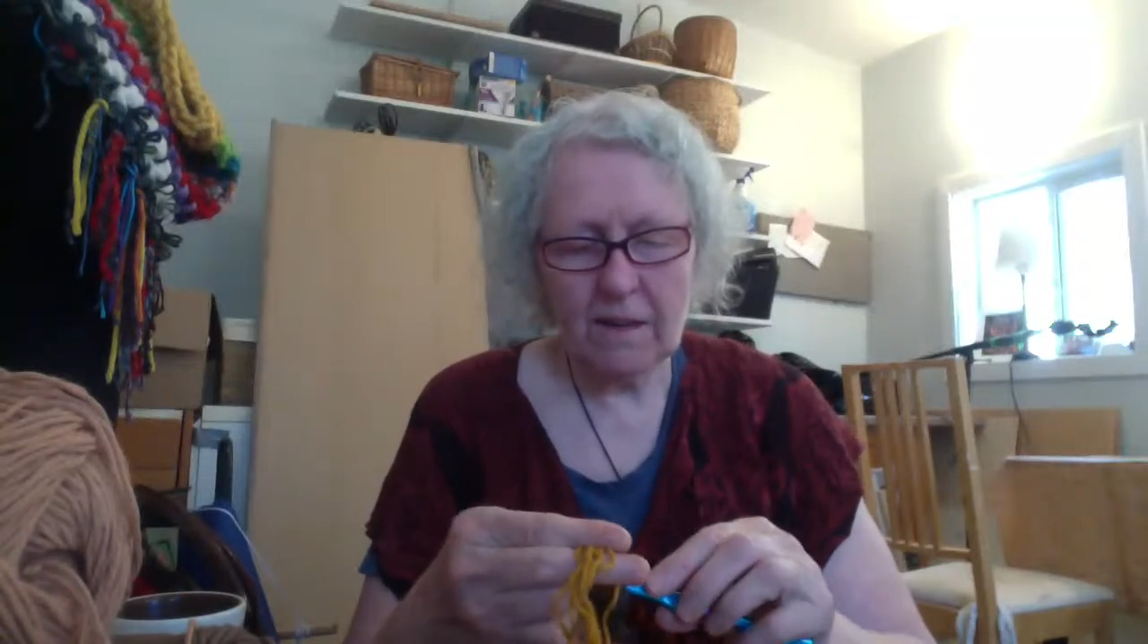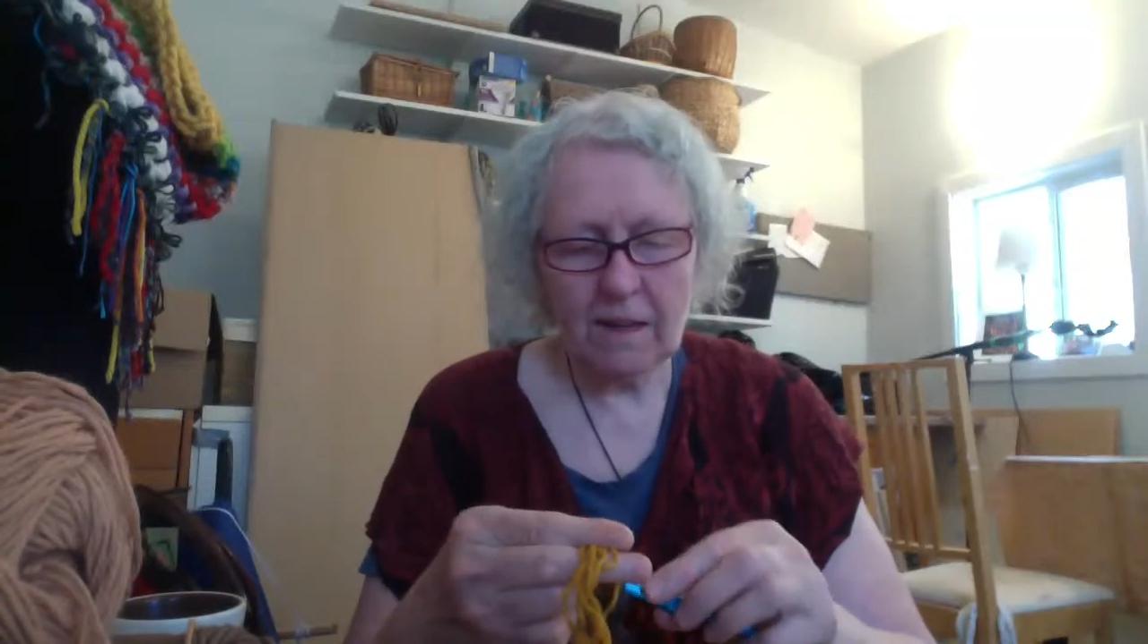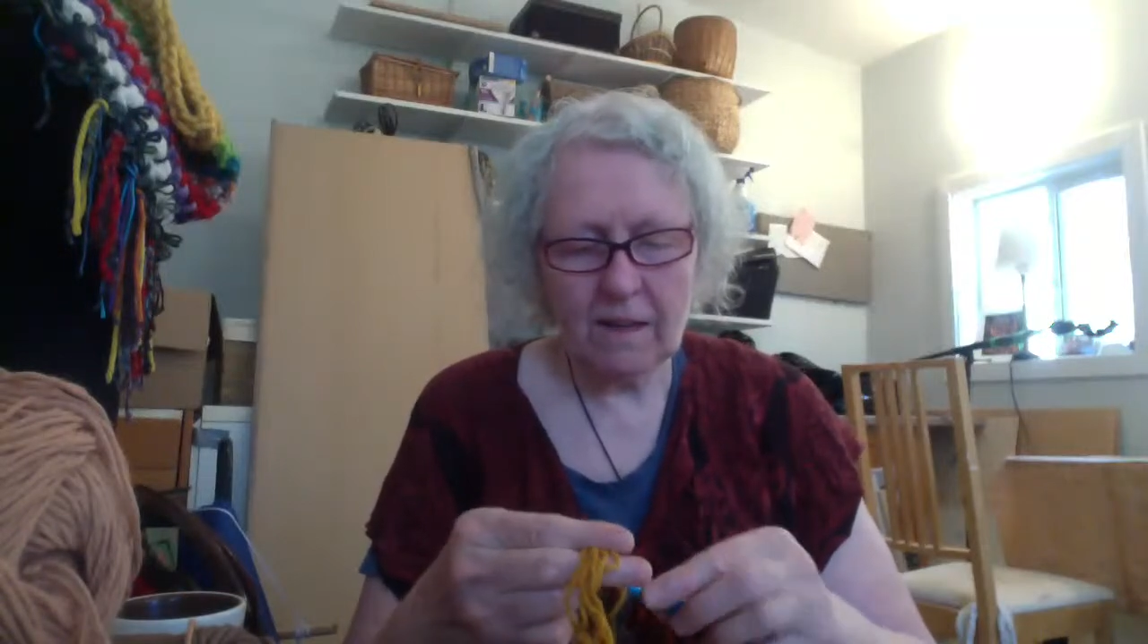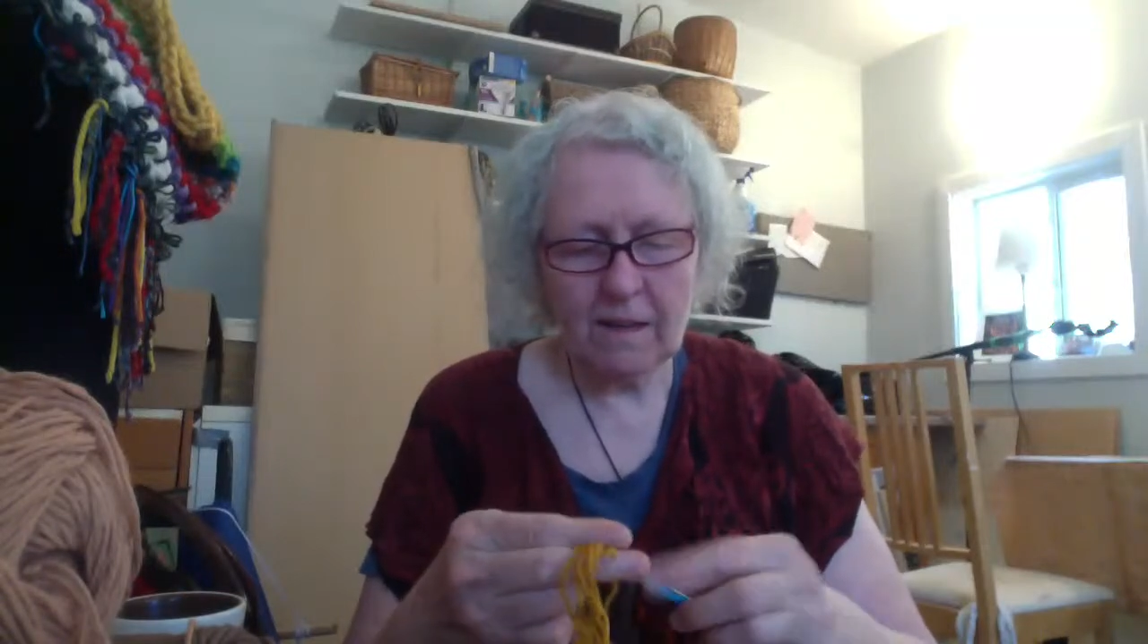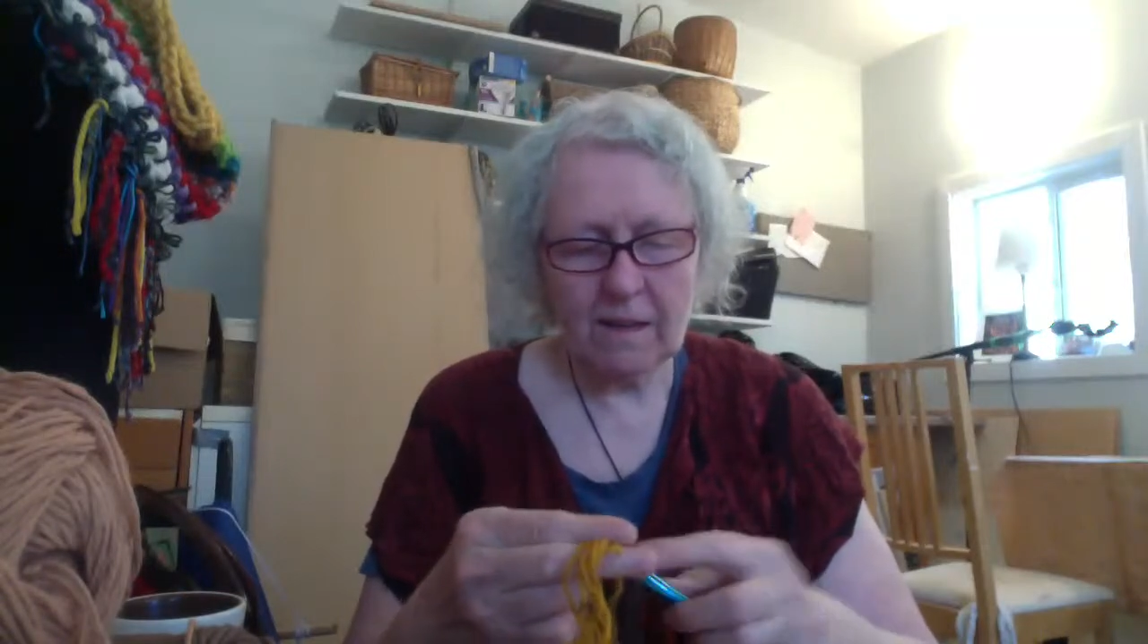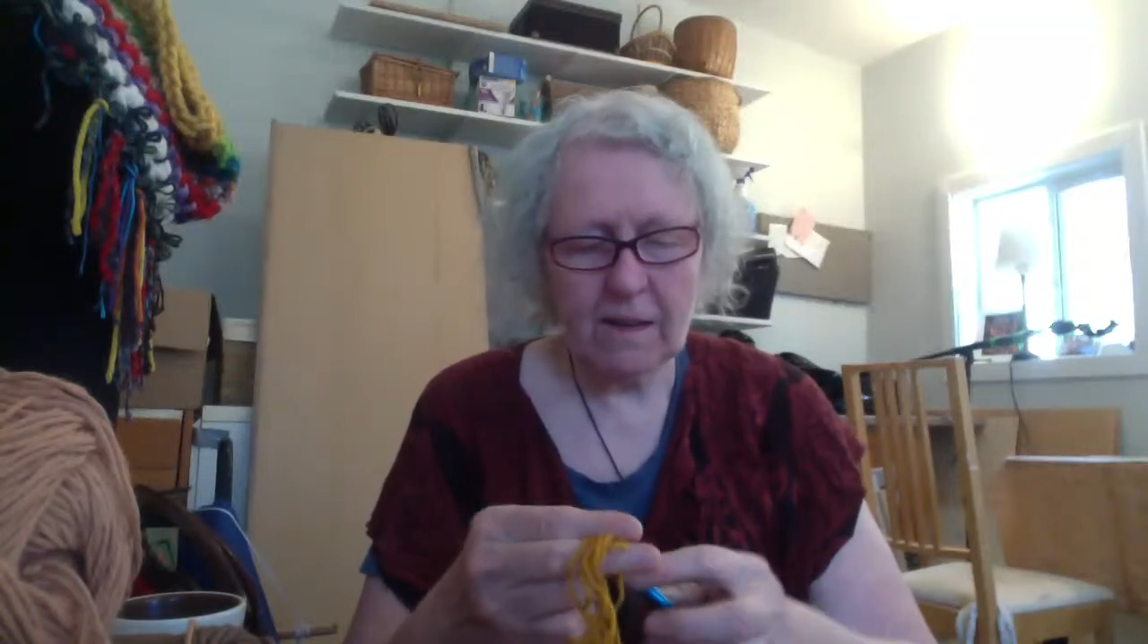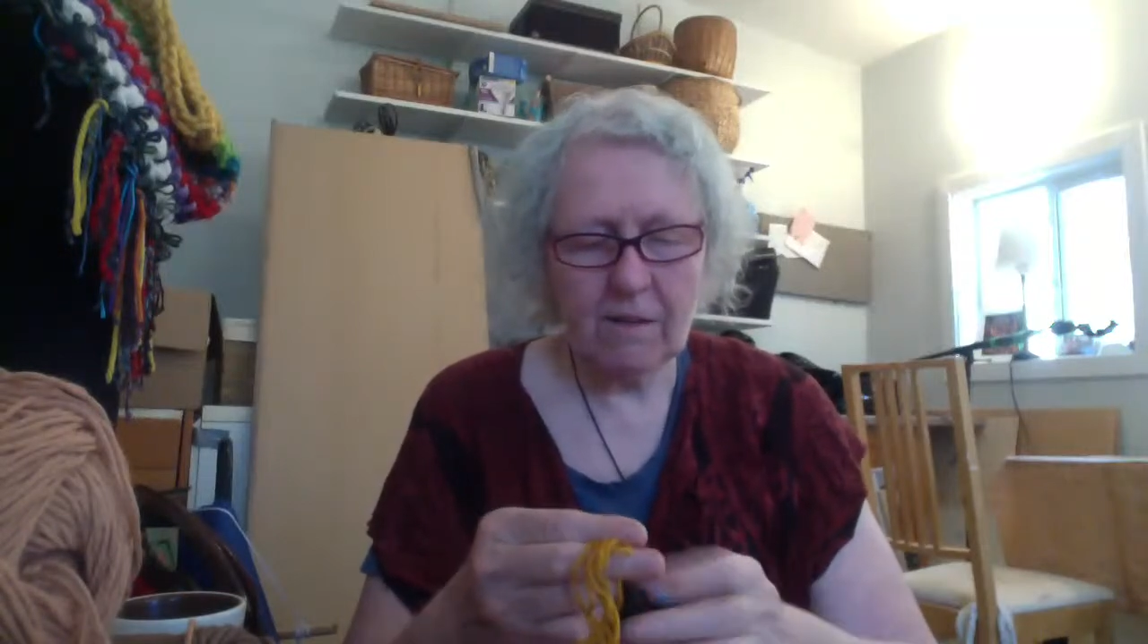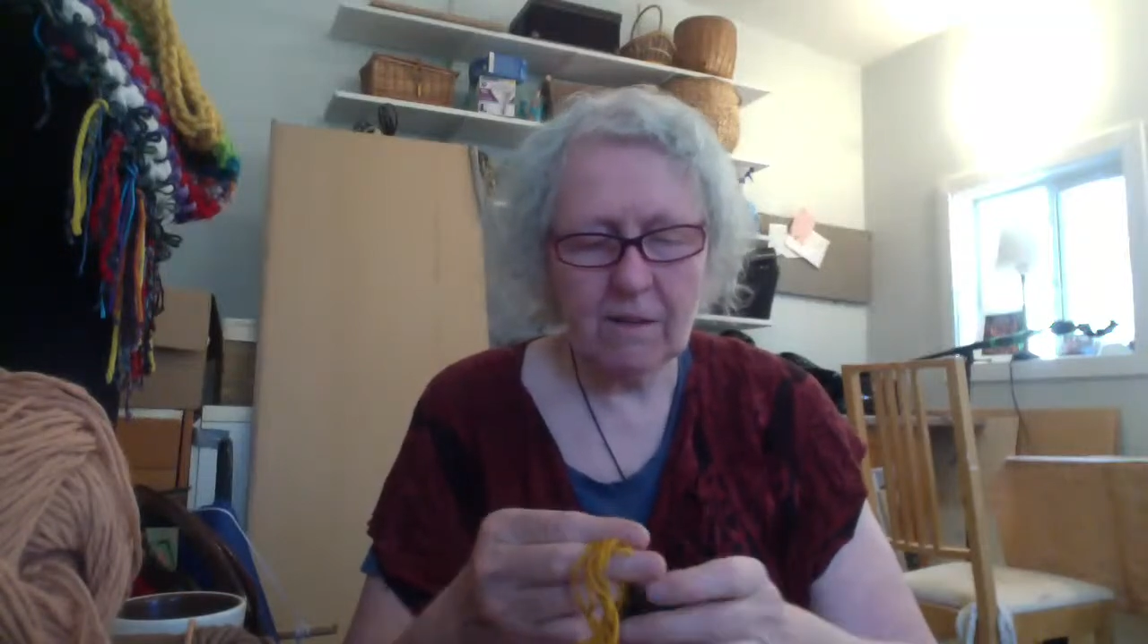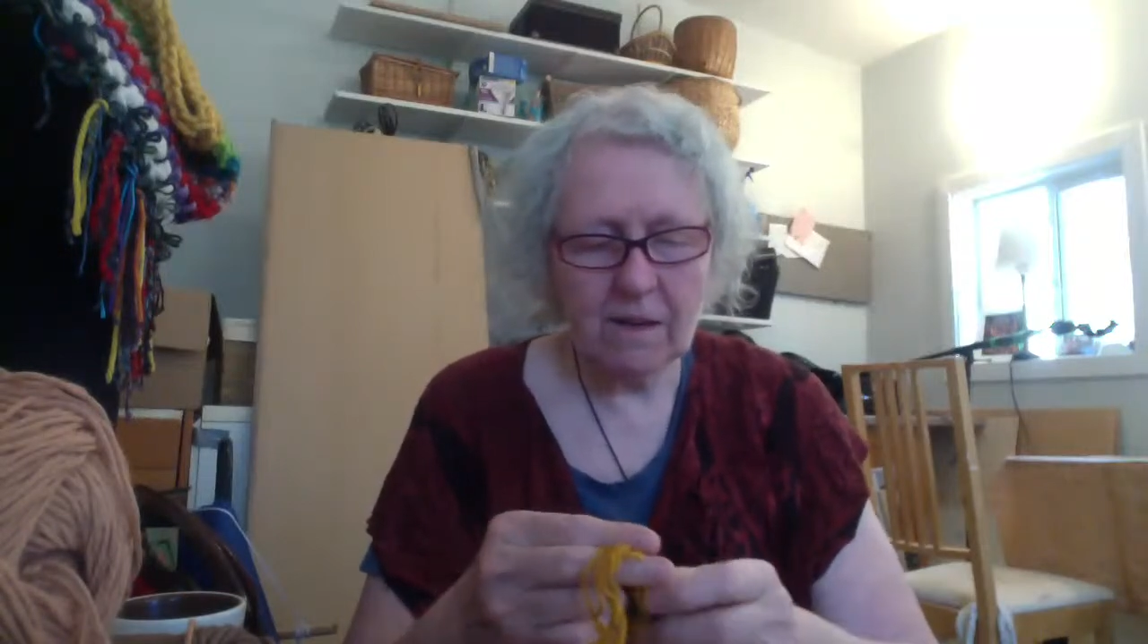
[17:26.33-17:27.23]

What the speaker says: can sit down and